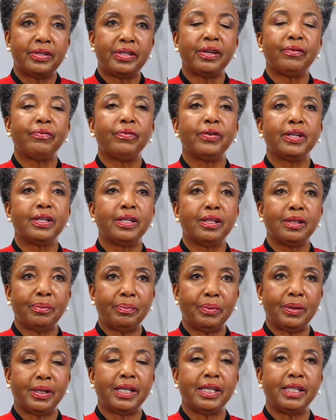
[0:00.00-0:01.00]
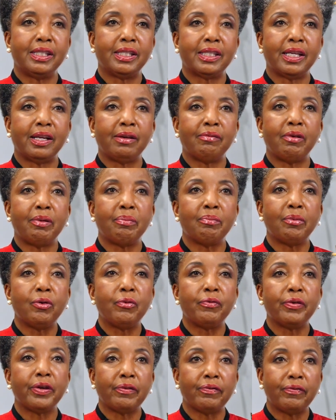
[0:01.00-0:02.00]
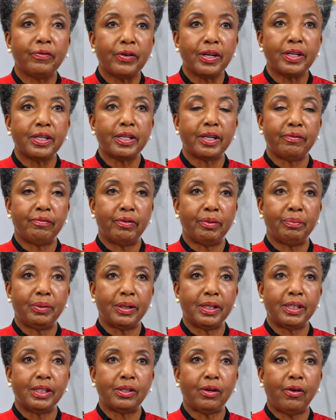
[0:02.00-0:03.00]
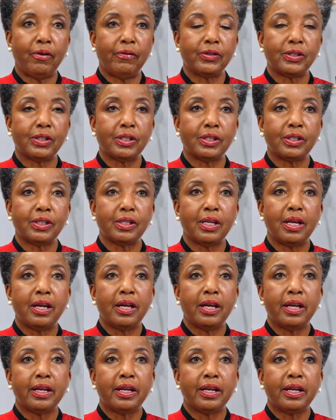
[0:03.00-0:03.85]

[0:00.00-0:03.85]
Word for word: defunding the police and removing funding from police officers?